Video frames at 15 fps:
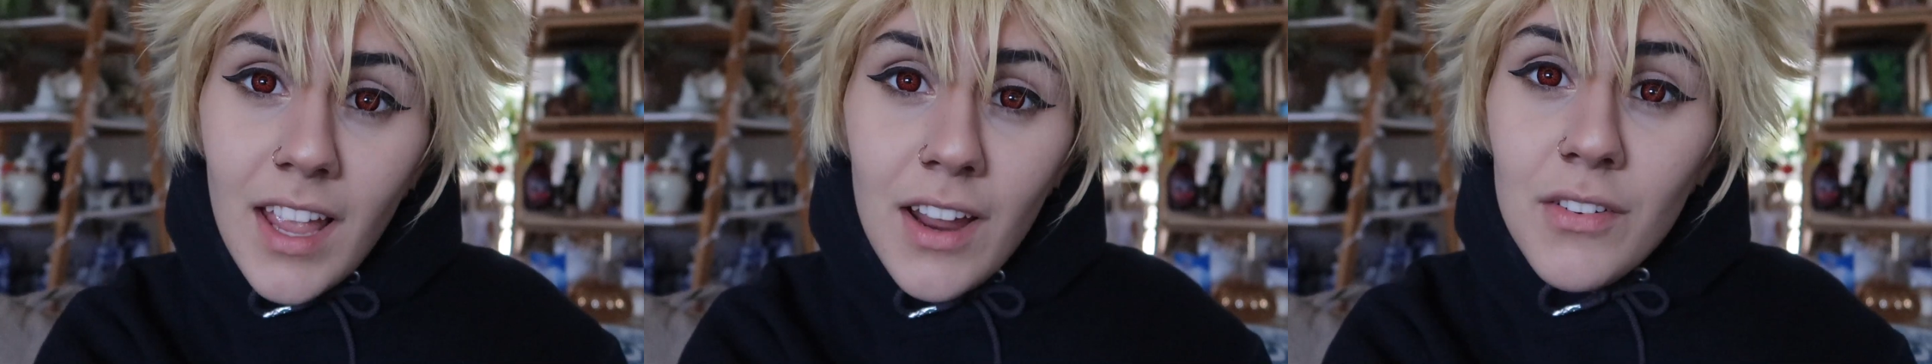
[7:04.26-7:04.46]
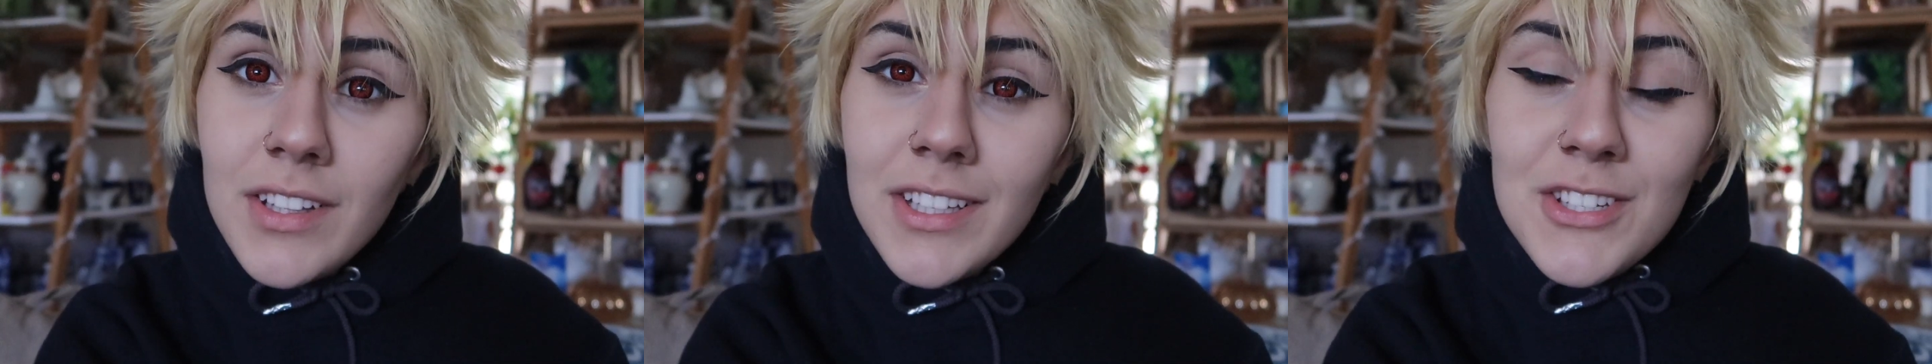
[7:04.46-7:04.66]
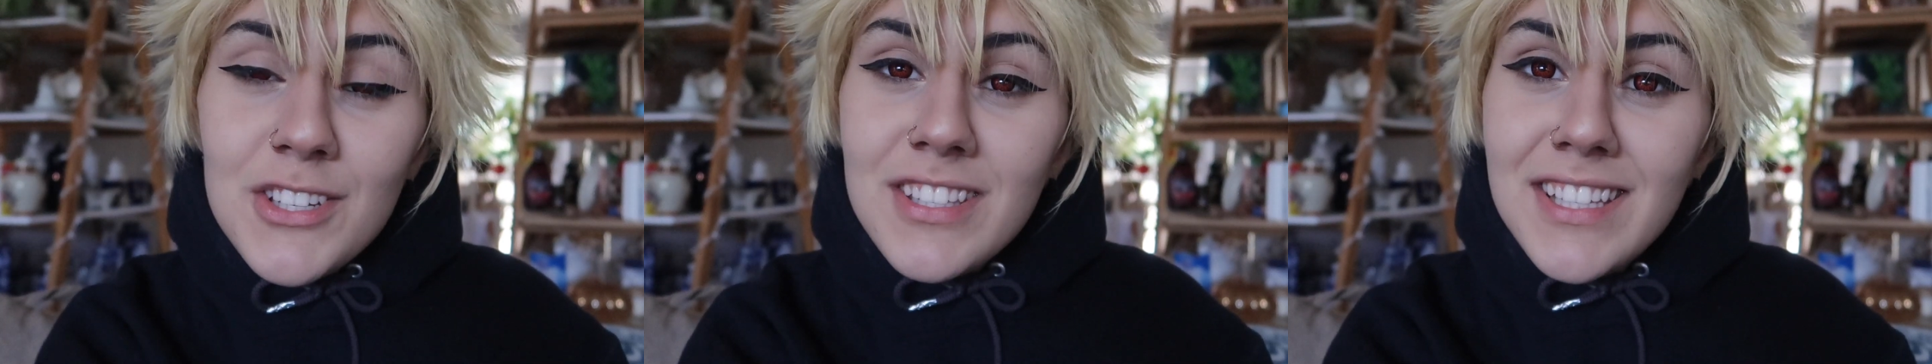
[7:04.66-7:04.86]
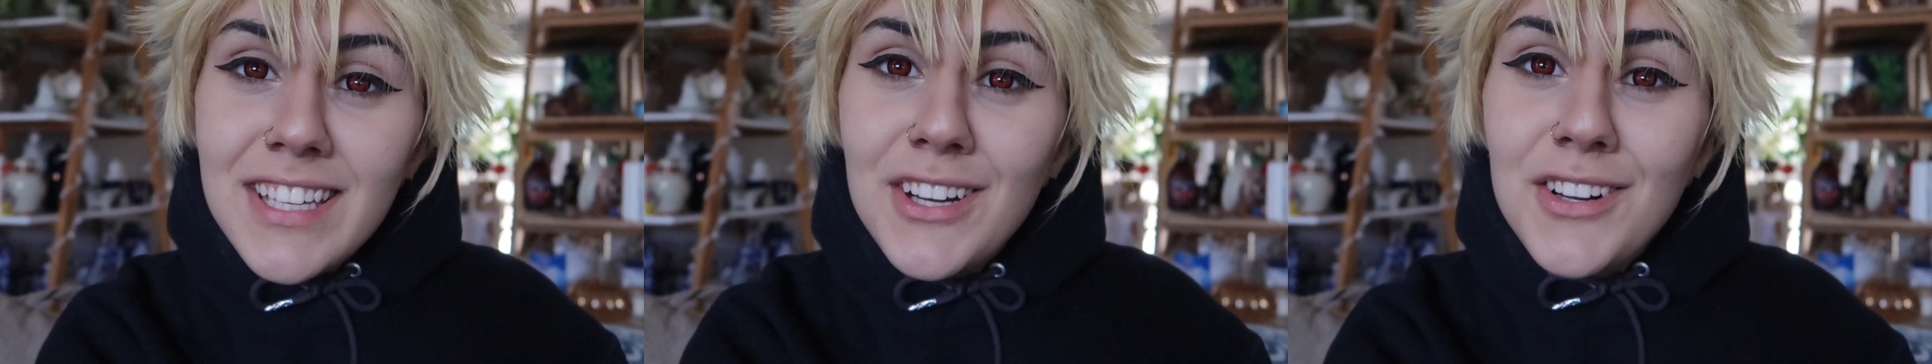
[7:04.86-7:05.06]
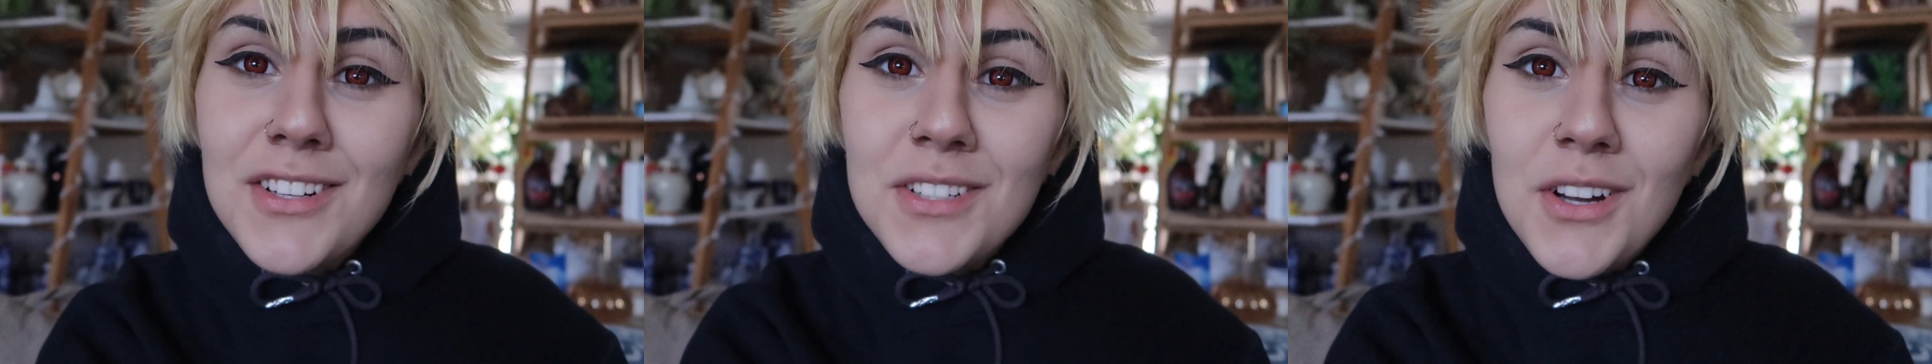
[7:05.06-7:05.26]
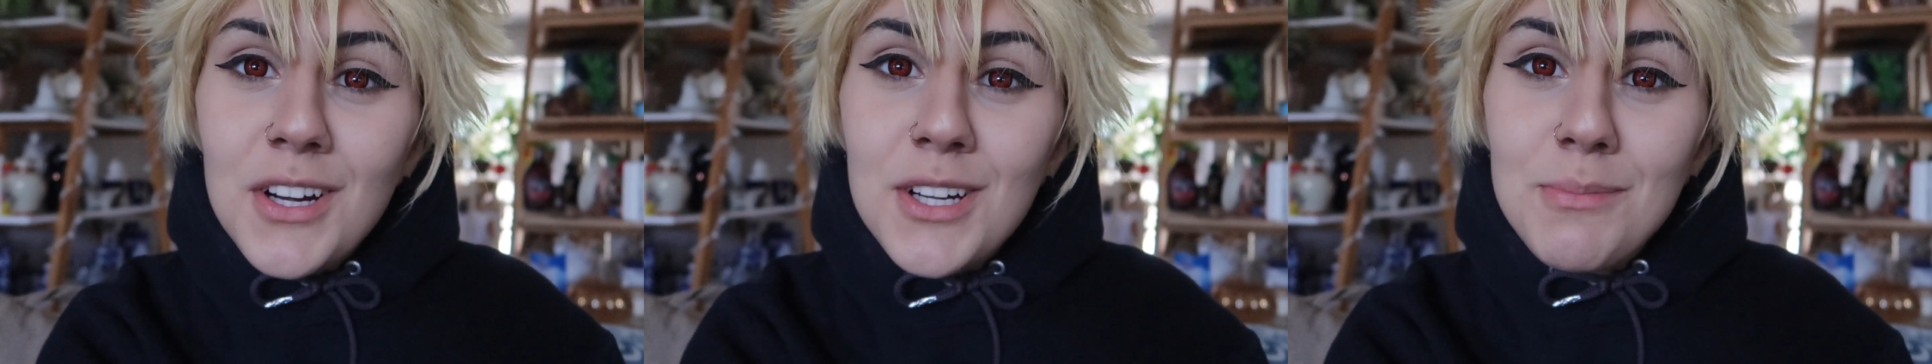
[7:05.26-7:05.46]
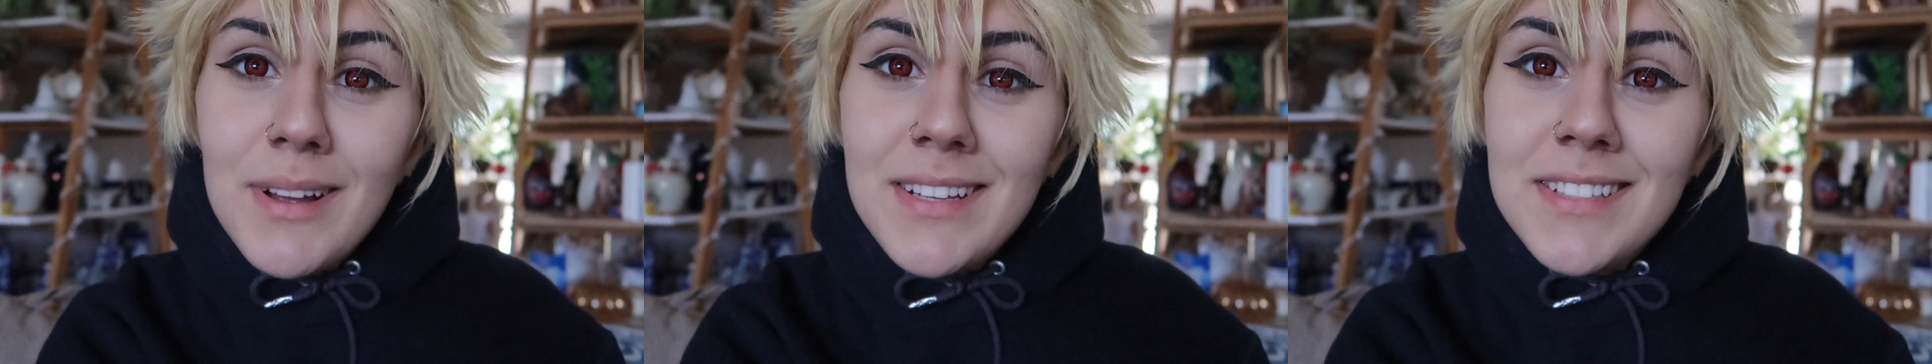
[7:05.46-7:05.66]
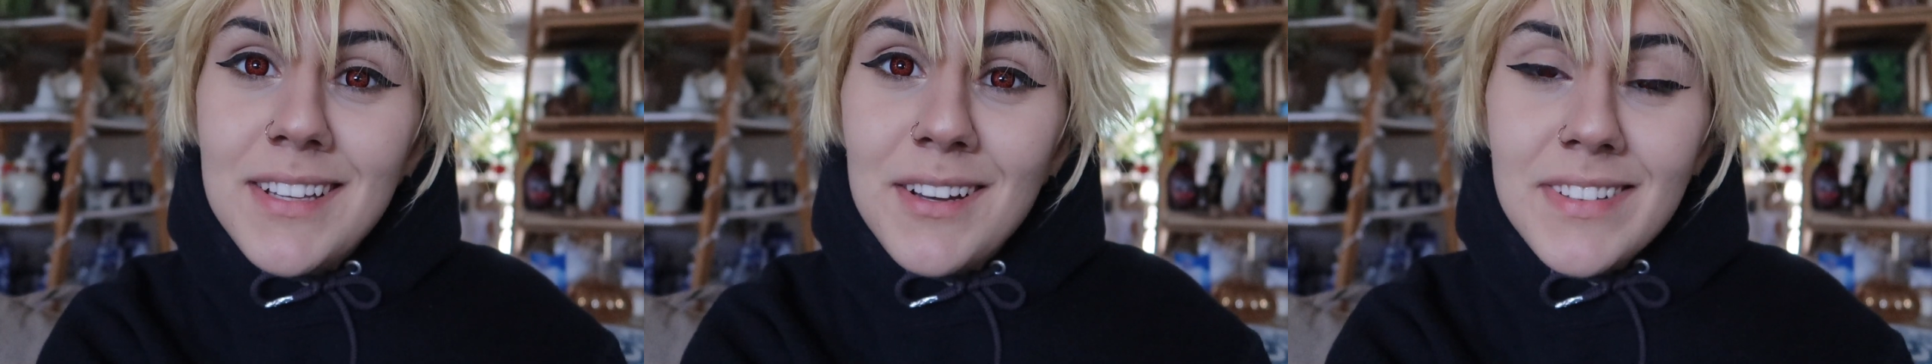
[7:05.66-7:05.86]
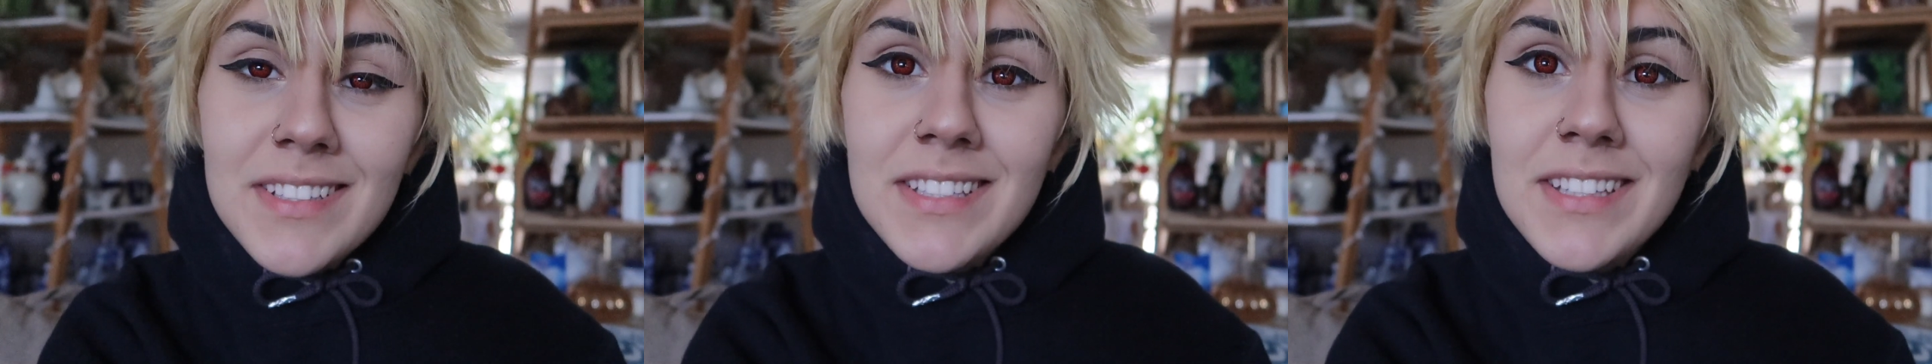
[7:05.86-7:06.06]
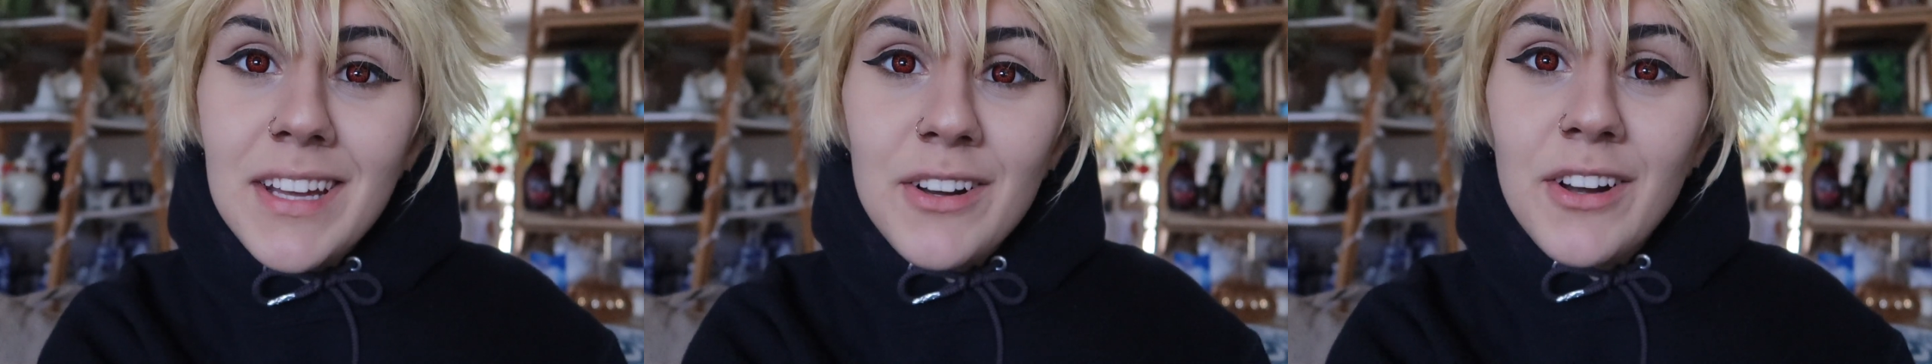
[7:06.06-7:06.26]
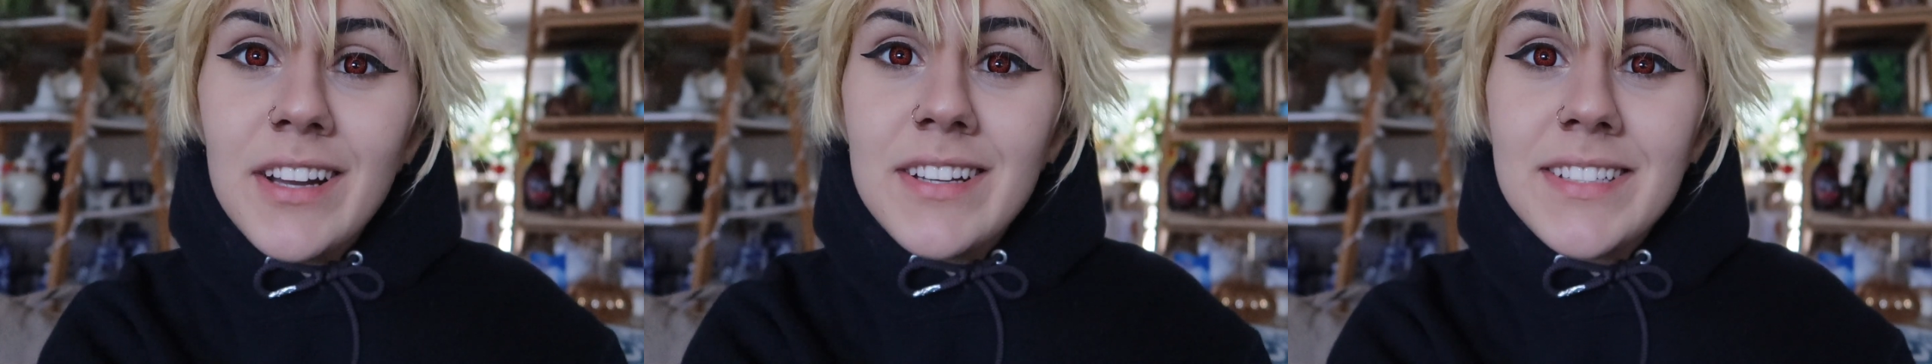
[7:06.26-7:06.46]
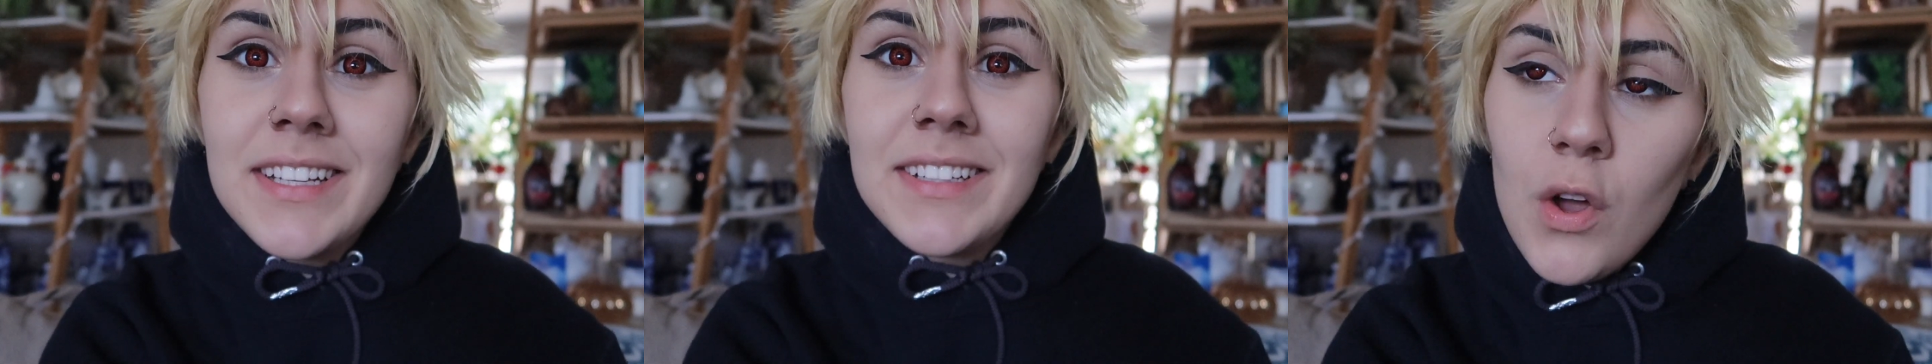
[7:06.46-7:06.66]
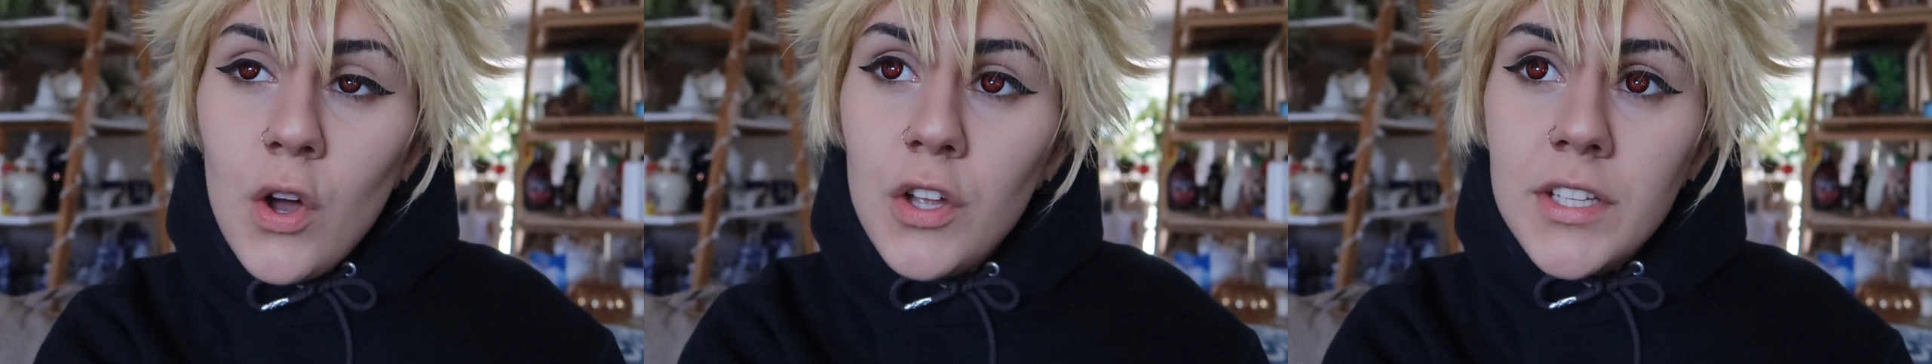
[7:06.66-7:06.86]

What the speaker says: I really just sit here and talk to myself. Isn't that crazy?